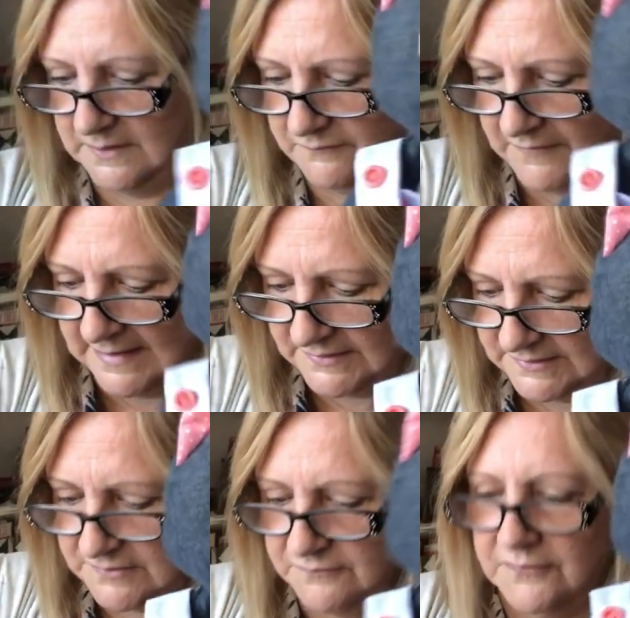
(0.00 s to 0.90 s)
In fact, I
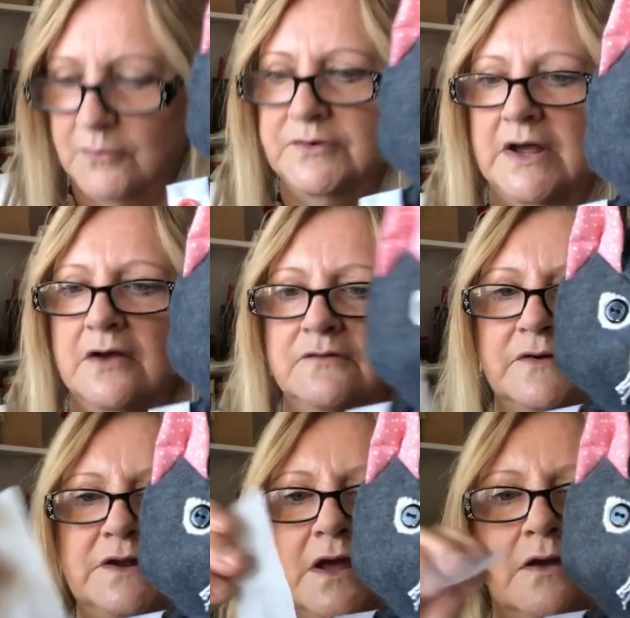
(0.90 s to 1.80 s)
didn't fold it
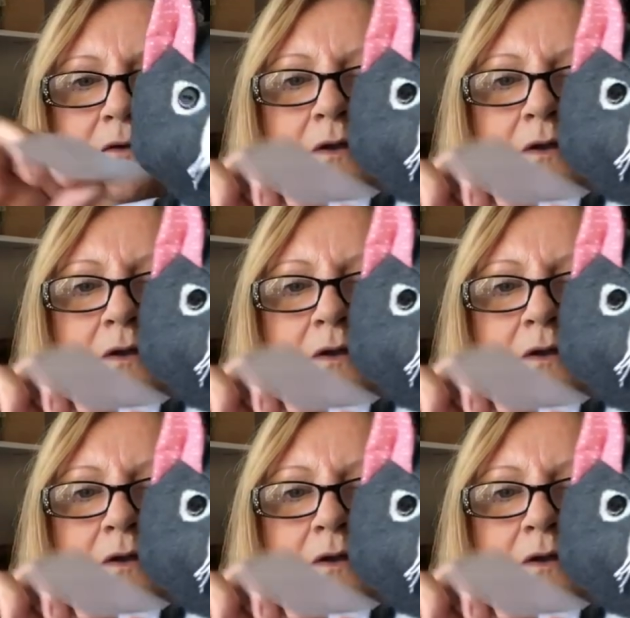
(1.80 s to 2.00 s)
over, no.